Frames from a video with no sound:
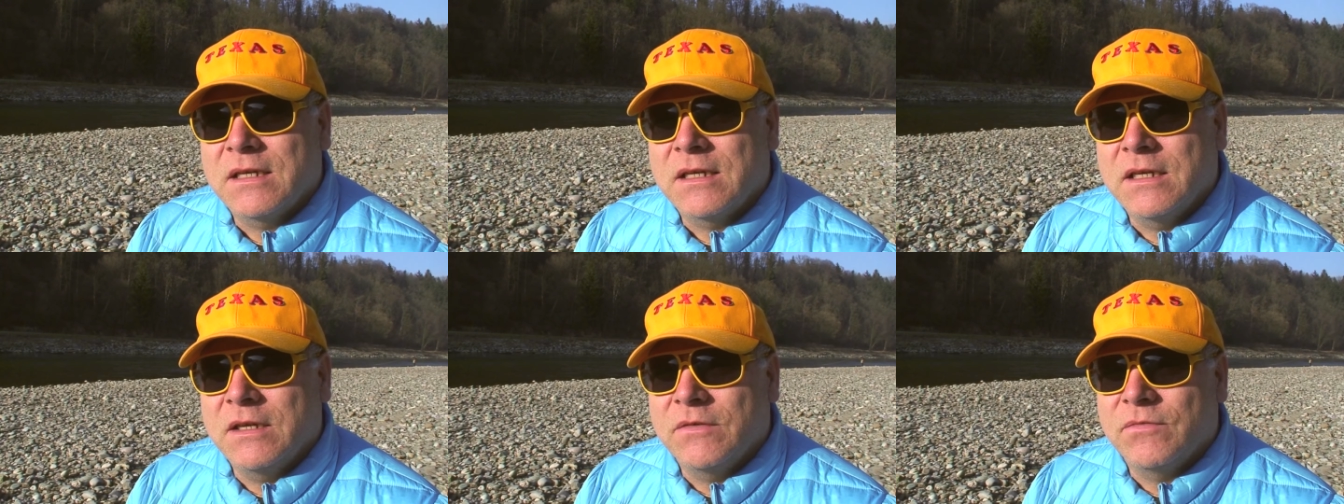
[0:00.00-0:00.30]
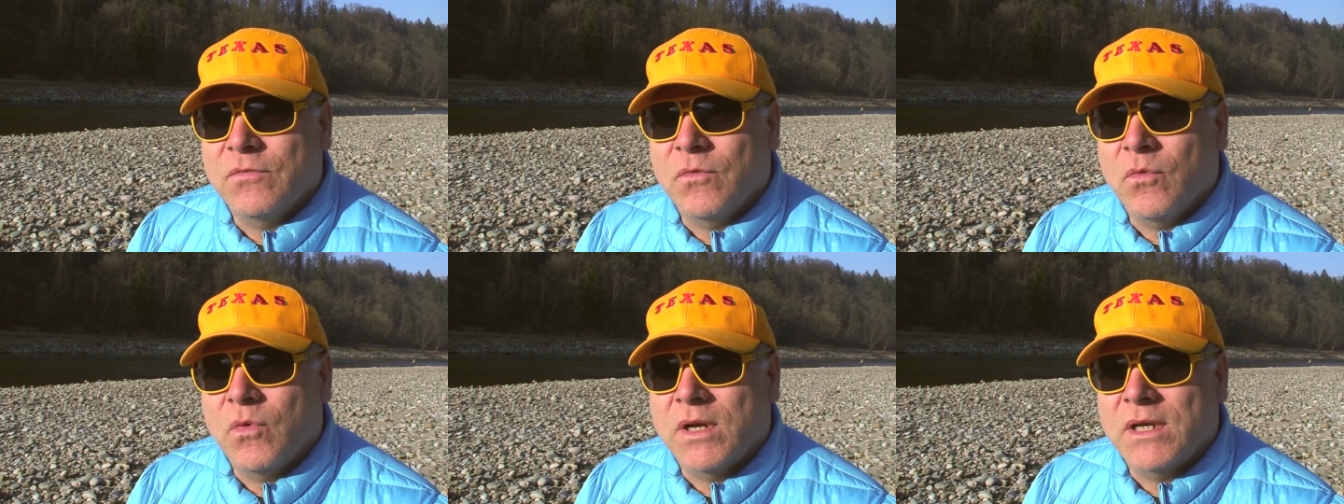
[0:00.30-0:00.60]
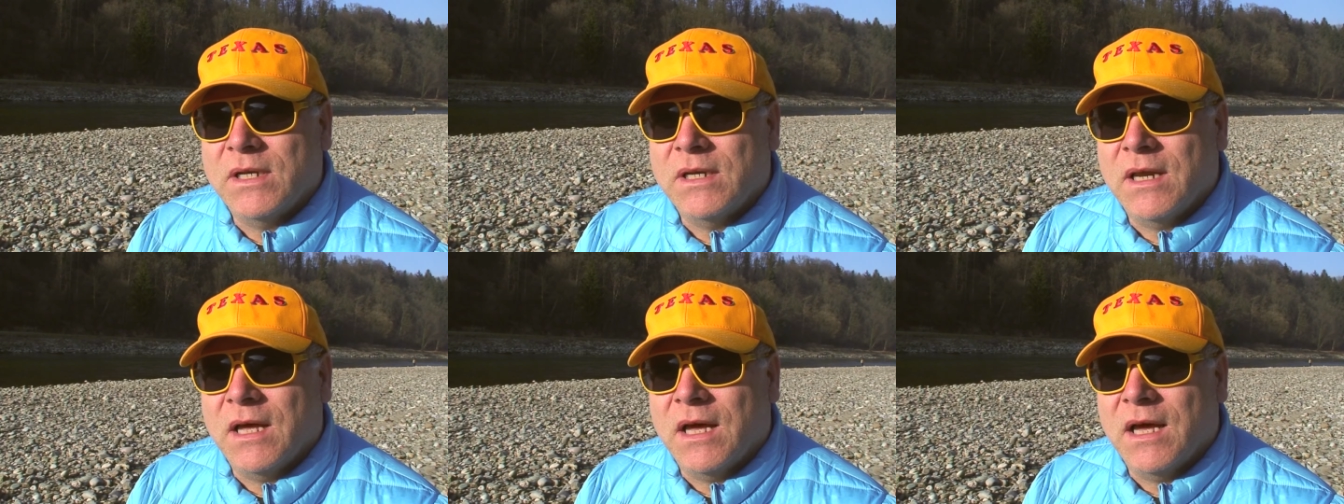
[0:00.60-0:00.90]
Even
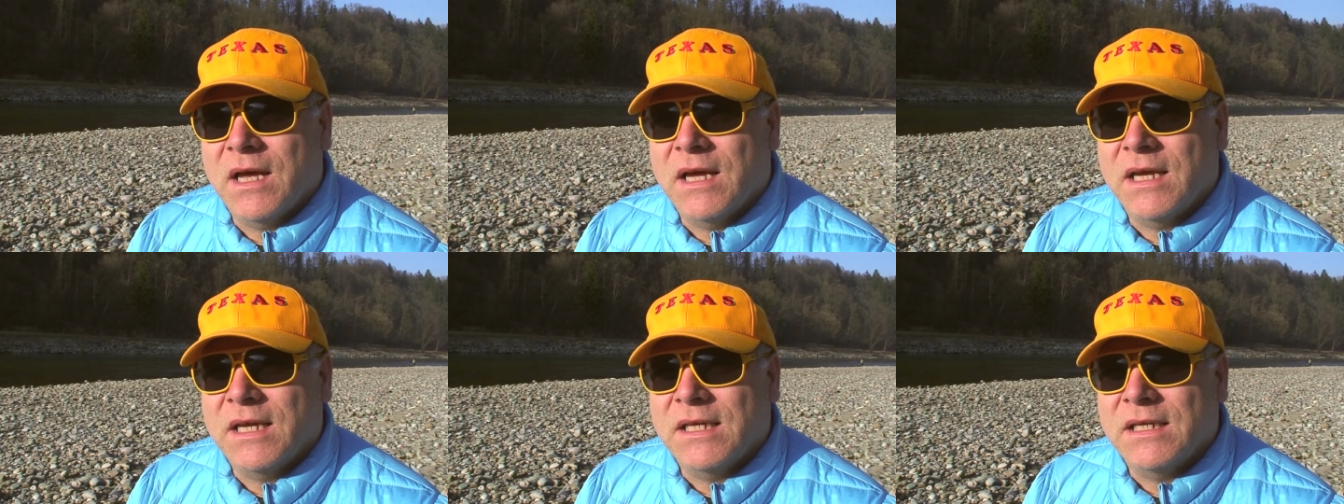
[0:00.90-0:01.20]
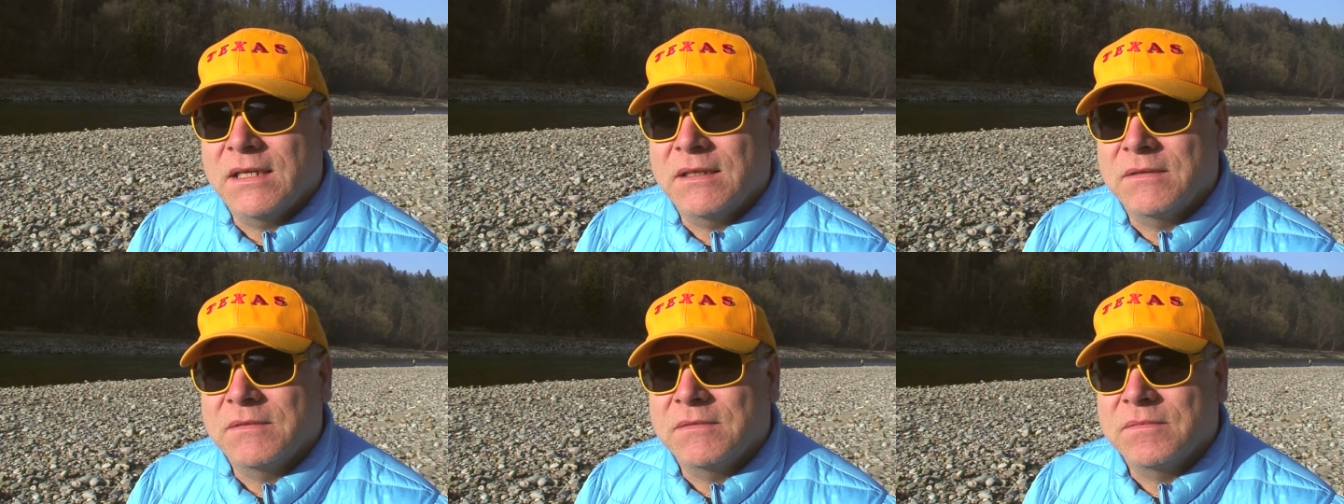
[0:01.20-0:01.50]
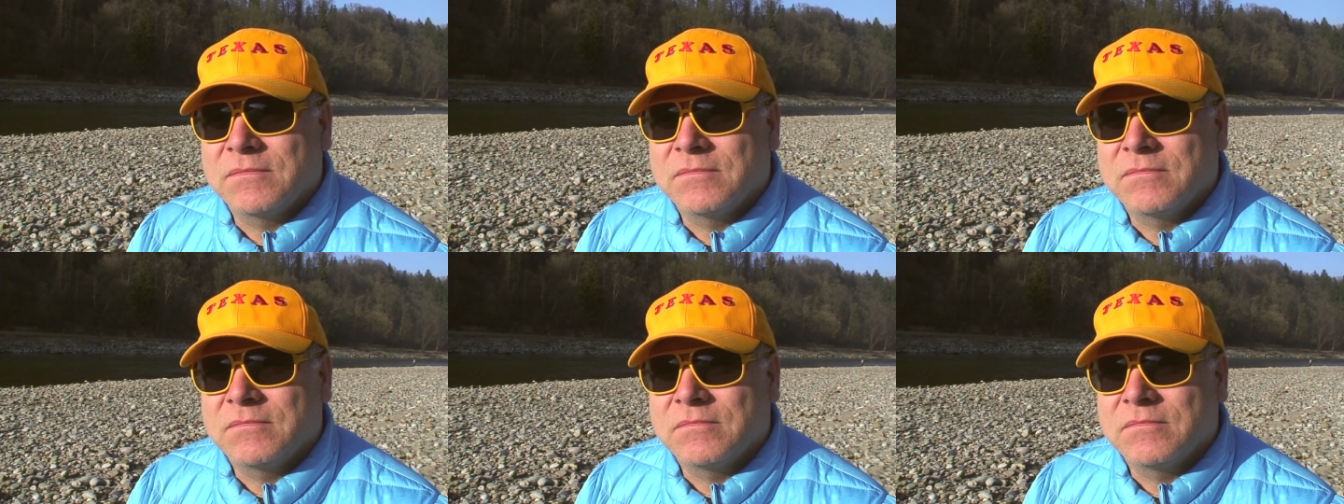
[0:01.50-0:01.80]
when I,
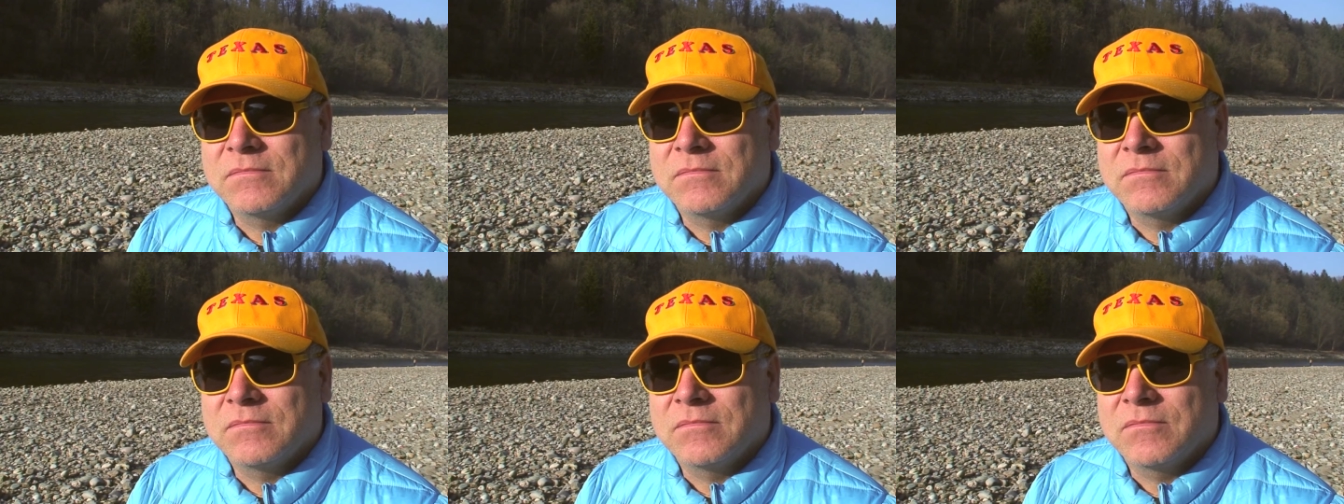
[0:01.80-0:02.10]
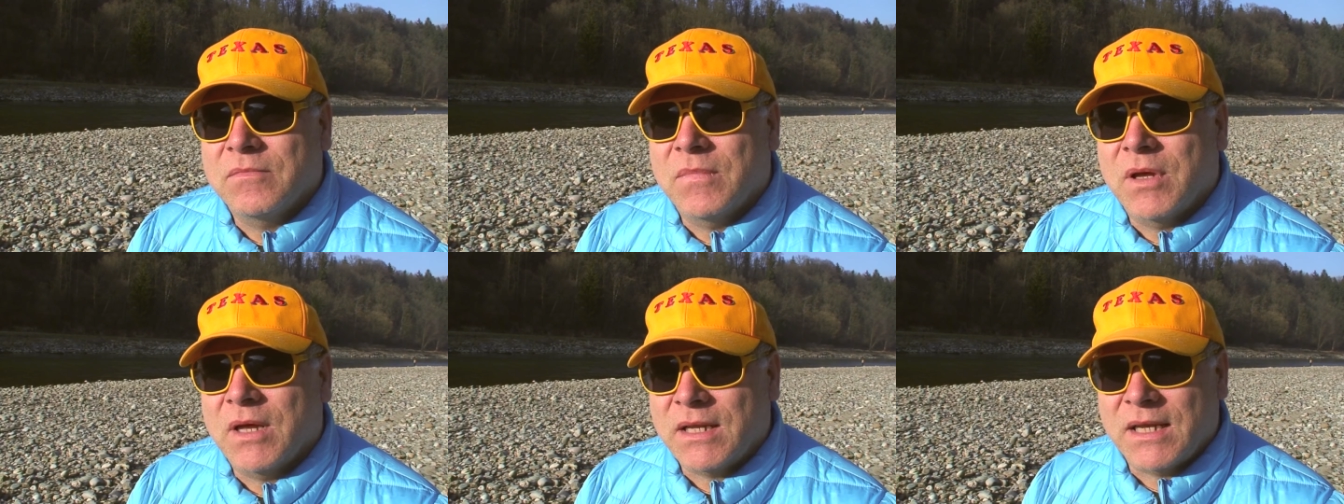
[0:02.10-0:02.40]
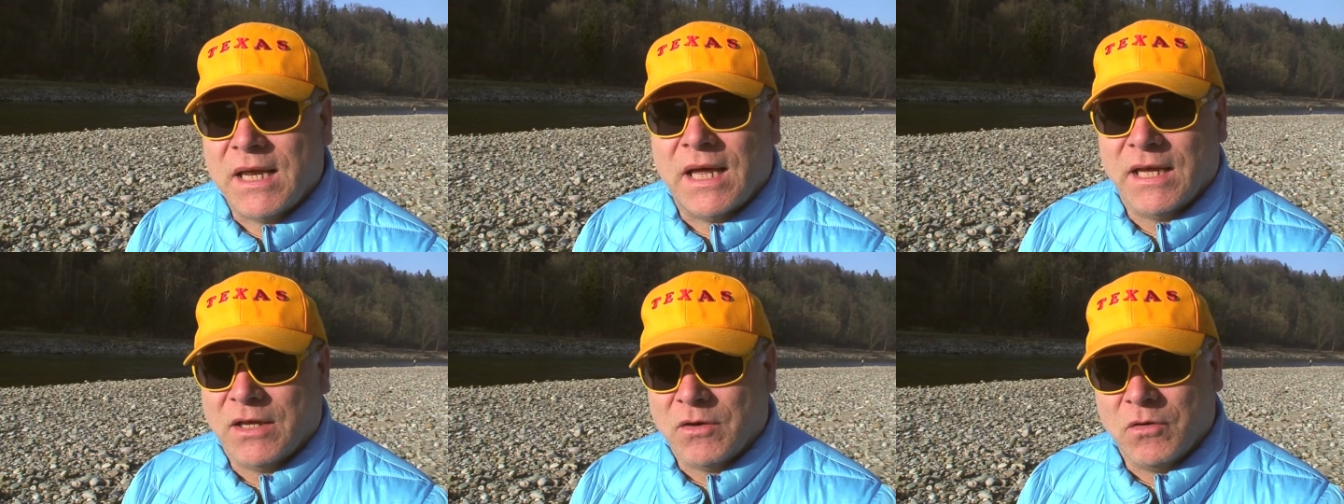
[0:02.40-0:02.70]

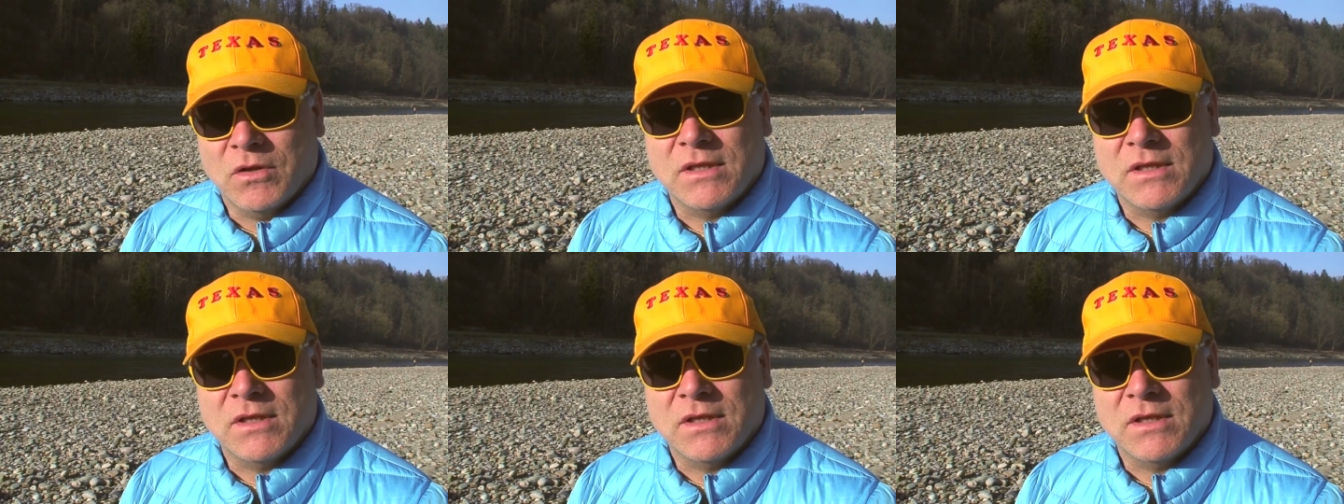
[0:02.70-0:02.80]
like